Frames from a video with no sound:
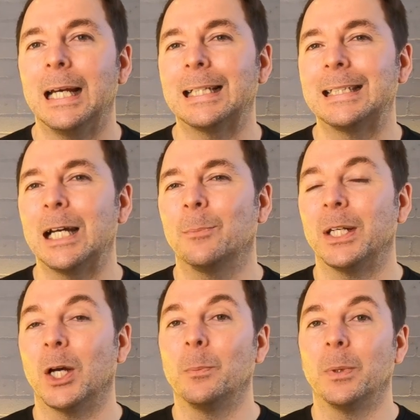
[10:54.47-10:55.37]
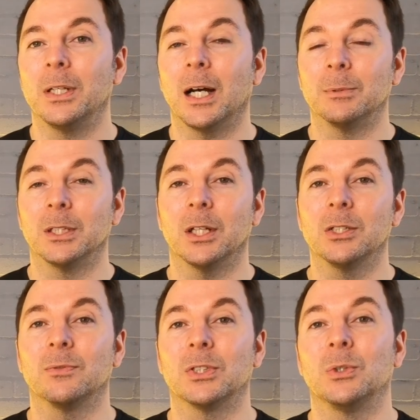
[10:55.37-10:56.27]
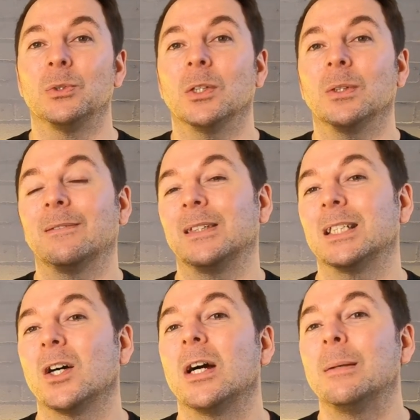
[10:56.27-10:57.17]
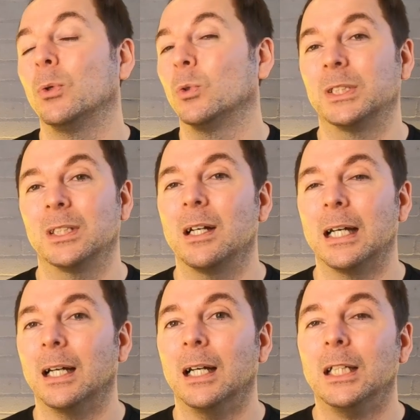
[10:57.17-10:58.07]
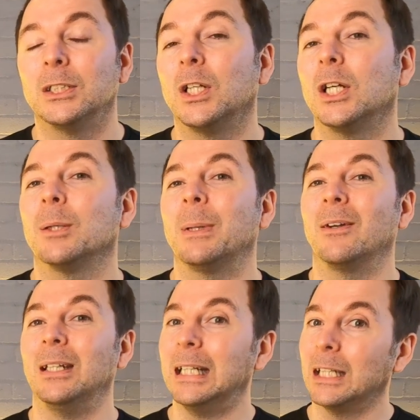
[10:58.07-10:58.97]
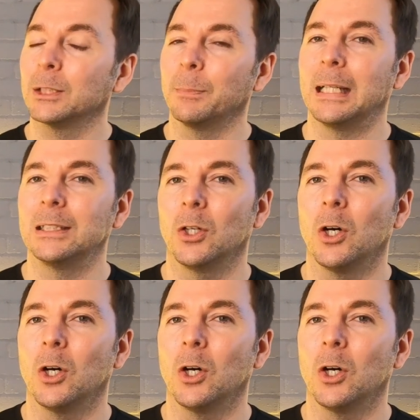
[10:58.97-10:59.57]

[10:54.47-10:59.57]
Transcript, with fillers: has now been opened up to those of us who don't have the time or desire to learn about Linux-based